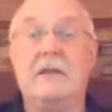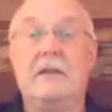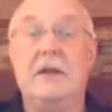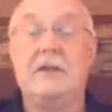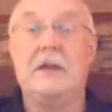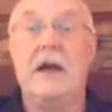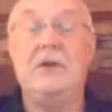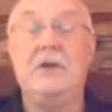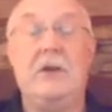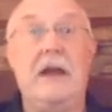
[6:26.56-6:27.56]
steel
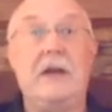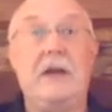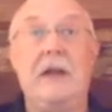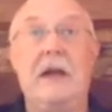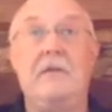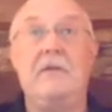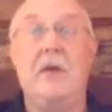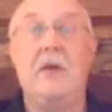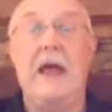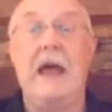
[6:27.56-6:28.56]
size, you could actually have
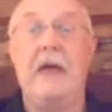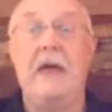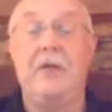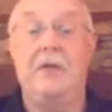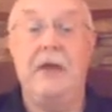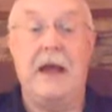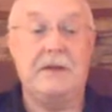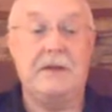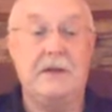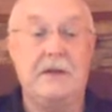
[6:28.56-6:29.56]
2.5 or 3 hours.